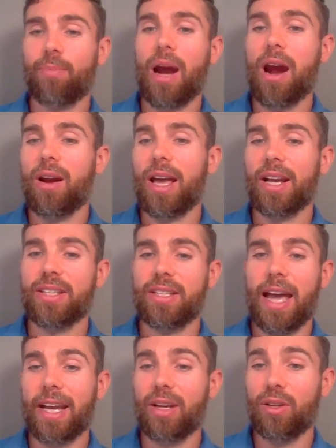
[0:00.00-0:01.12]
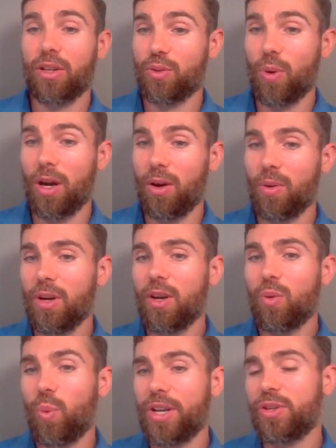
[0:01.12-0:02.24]
parallax angle as well,
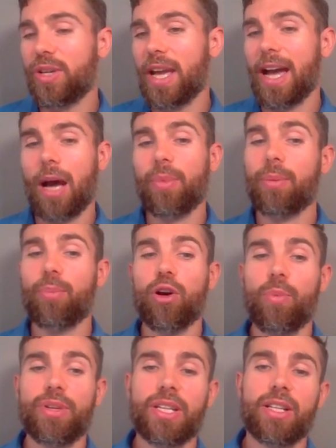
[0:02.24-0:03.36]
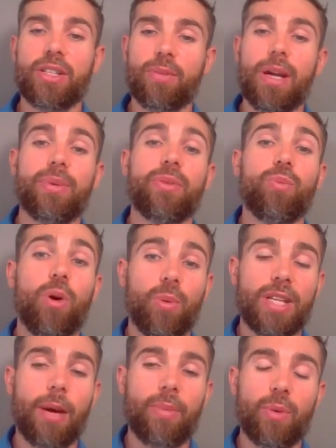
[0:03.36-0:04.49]
which you get happening perpendicular to maybe what
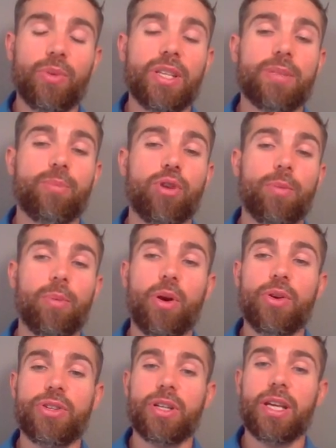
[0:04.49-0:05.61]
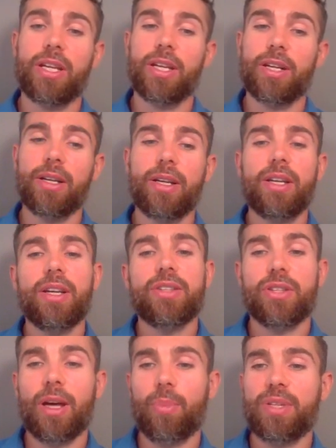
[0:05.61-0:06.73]
was happening with this proper motion here.
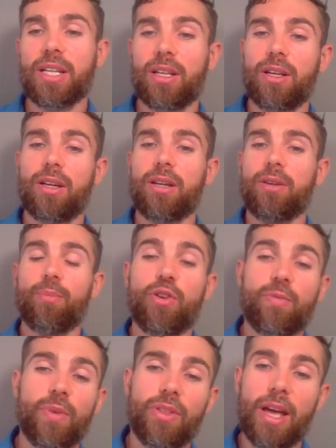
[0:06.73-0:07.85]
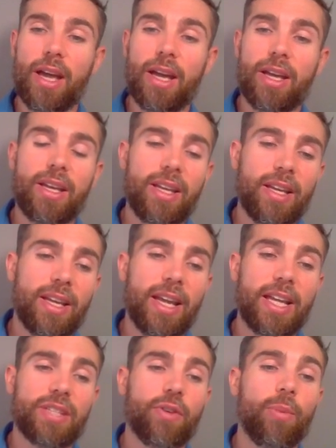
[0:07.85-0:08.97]
So that particular movement there
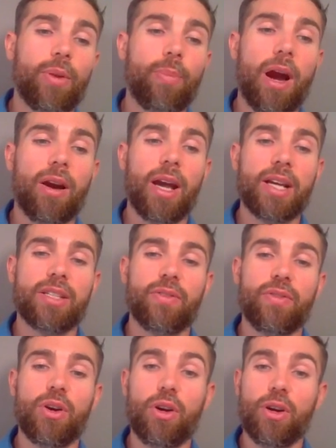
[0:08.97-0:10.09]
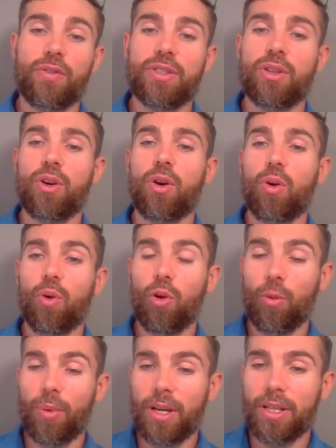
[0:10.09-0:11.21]
is from the parallax of Earth's
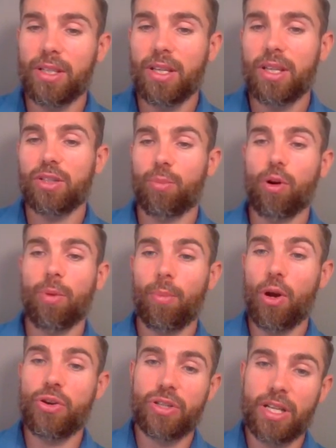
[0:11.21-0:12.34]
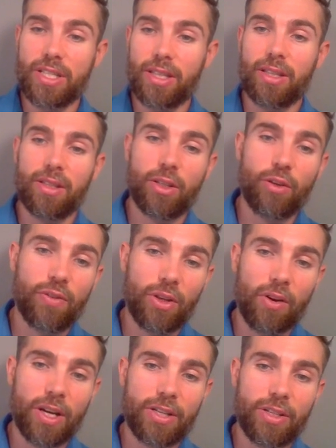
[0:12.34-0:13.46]
orbit. The proper motion is in the other
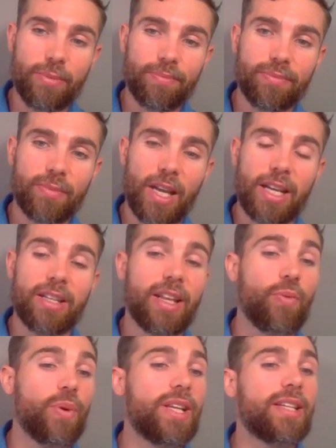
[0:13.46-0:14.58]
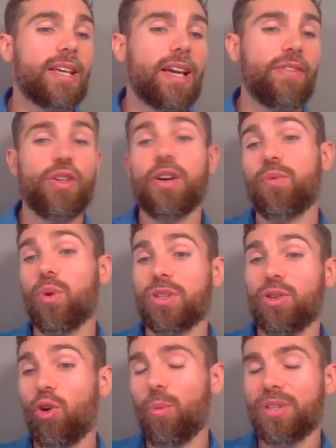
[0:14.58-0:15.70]
direction, and if the Earth
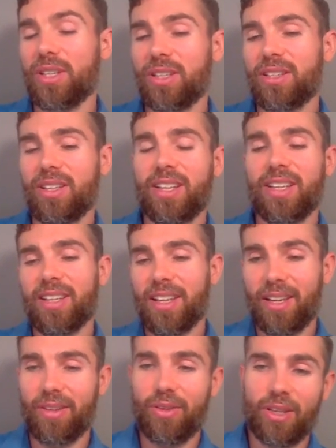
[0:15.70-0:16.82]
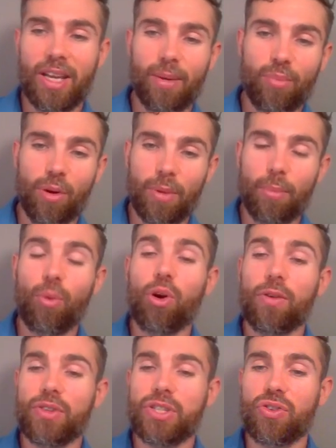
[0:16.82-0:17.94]
wasn't orbiting, you'd get probably more
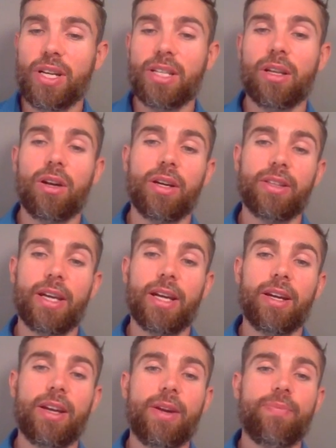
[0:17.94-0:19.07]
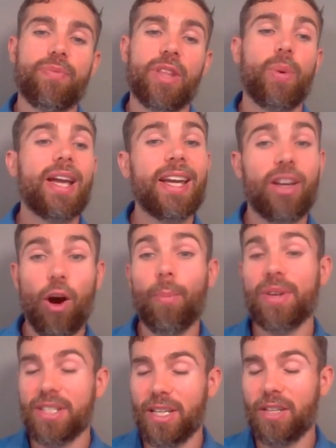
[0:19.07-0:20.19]
of a straighter line there. Now we can
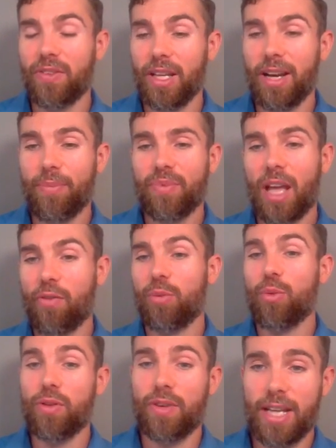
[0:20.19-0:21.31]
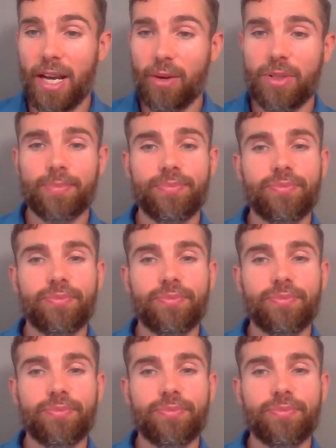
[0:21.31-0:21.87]
compensate for that and remove it out.